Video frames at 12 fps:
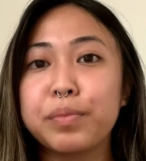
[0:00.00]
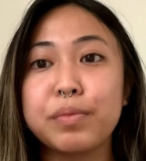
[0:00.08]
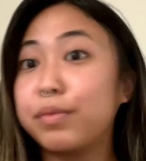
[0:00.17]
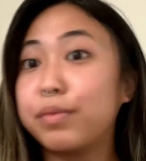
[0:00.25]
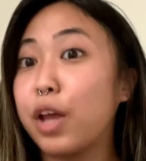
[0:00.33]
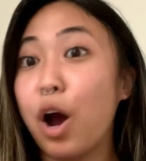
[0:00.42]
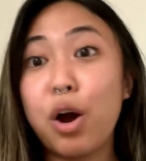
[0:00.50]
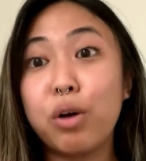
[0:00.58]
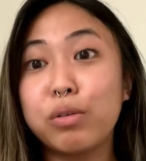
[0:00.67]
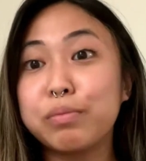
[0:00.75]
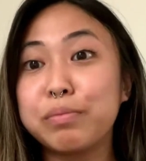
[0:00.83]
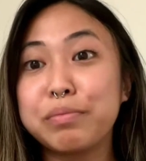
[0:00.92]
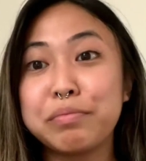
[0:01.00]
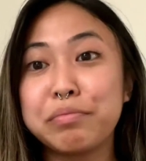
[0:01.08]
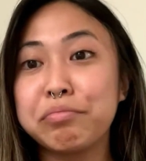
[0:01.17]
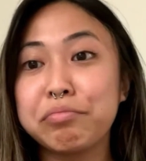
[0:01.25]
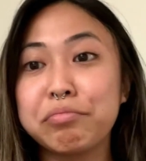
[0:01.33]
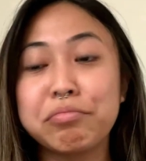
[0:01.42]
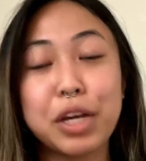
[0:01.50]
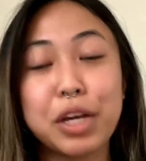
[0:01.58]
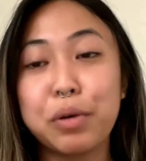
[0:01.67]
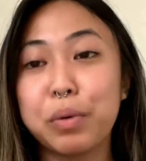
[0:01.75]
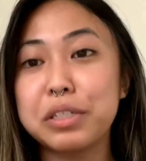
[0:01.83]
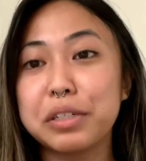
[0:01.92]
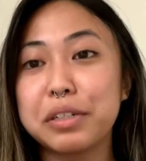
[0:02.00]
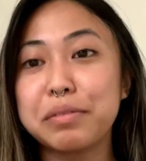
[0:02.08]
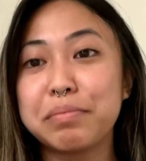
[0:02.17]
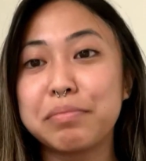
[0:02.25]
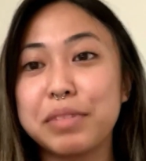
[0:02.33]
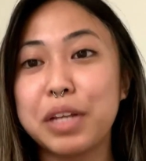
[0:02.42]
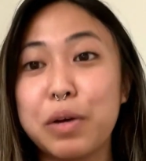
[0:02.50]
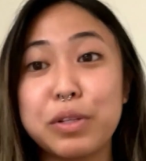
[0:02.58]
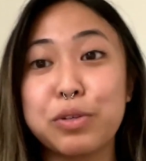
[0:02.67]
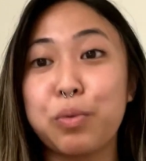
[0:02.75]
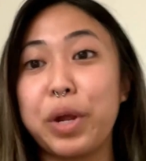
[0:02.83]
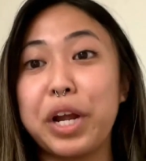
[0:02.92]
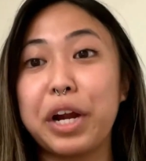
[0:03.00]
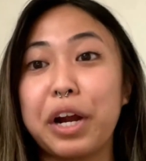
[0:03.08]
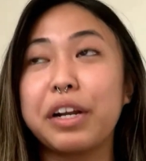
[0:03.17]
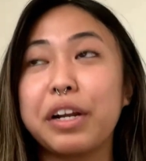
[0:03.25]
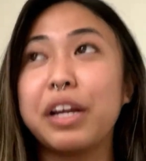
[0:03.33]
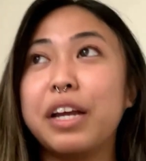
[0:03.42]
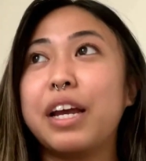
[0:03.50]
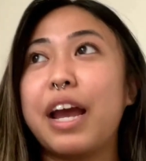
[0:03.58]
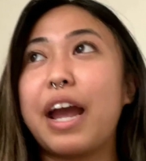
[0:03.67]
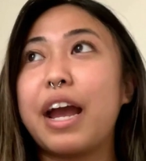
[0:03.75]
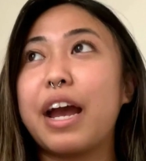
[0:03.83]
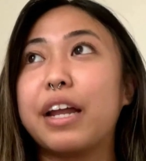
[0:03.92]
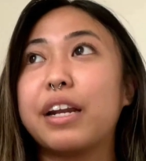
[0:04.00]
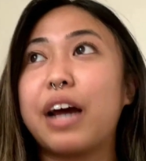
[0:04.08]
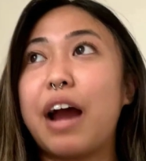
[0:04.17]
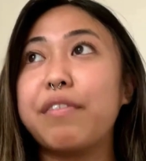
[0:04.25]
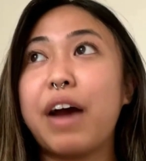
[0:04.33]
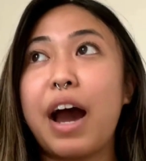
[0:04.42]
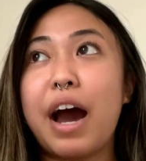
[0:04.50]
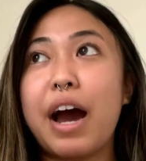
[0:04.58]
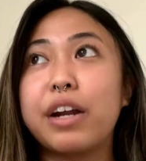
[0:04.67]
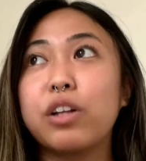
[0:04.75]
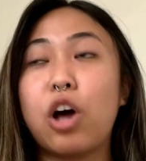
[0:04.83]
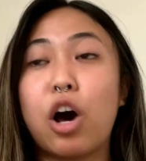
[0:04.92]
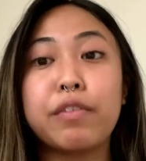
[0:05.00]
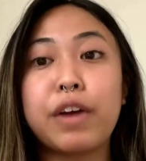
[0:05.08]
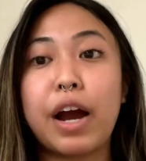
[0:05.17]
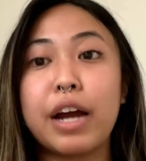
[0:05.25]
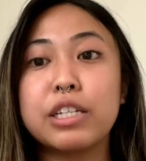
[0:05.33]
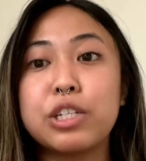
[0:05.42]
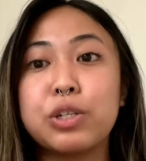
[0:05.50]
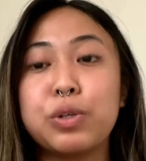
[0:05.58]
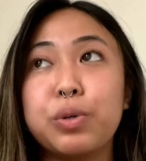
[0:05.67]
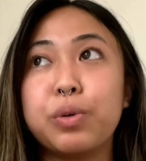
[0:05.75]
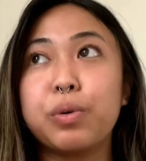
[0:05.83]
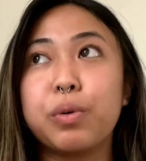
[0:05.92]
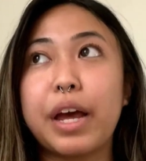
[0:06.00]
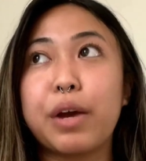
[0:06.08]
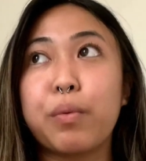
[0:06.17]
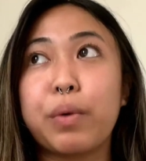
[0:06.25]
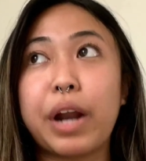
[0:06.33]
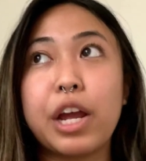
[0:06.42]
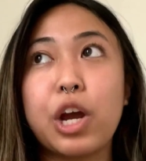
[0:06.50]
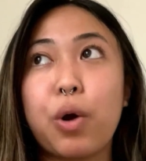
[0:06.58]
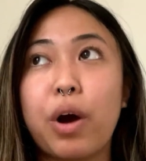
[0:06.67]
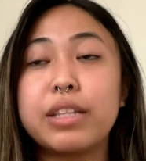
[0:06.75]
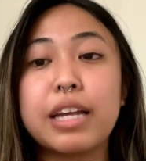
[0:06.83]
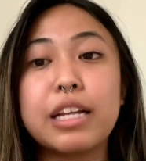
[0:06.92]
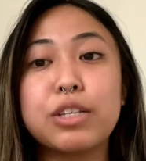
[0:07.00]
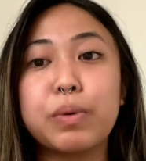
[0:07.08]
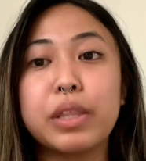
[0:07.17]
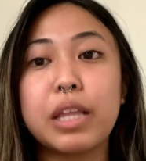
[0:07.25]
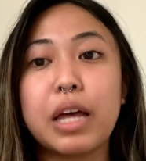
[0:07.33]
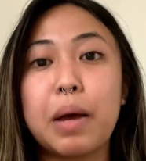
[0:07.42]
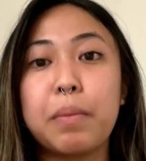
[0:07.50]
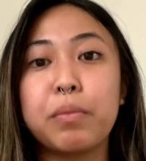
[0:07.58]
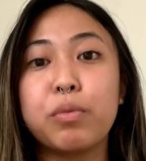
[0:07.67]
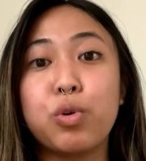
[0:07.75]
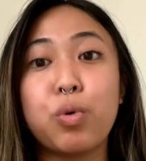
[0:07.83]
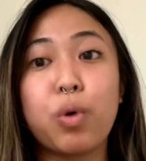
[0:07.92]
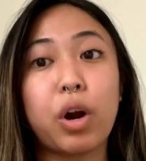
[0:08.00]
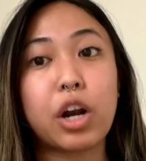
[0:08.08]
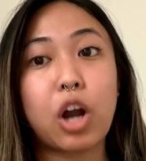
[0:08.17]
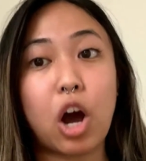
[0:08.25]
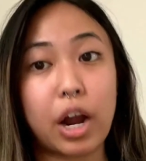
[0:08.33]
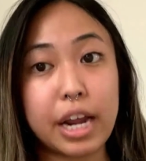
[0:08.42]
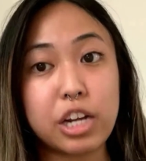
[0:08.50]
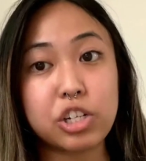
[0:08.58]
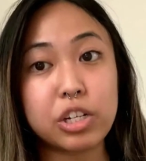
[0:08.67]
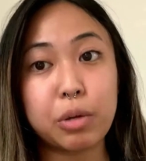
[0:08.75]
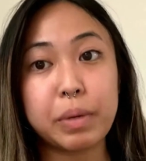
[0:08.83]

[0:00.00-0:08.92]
conservative? No. Oh. He wasn't. It was weird. And I've had a lot of guys who, like, when I go on dates with them who are not Asian, they'll